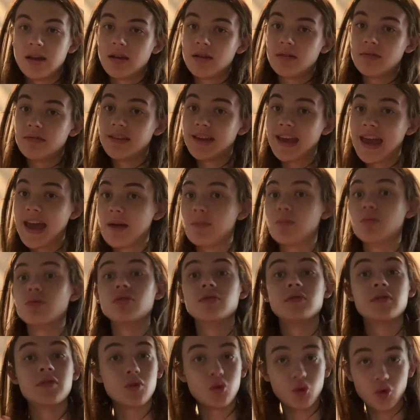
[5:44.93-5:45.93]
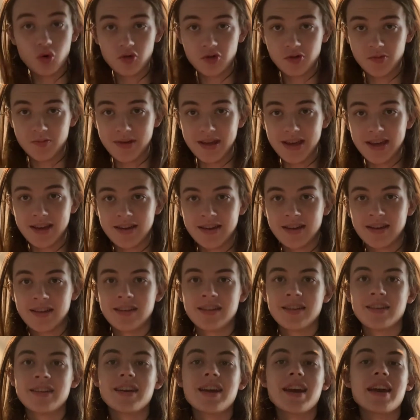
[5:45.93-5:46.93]
They can't move or speak
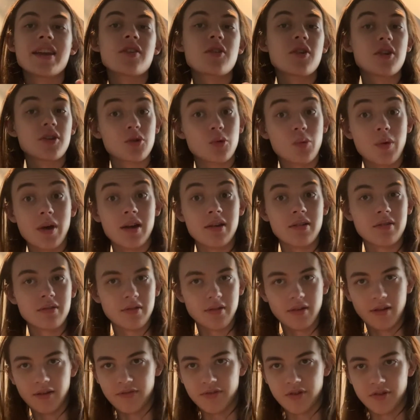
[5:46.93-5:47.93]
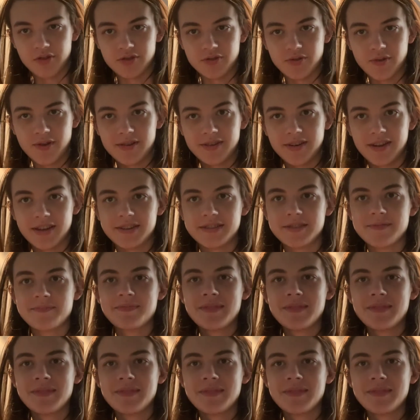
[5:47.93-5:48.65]
and are unaware of their surroundings.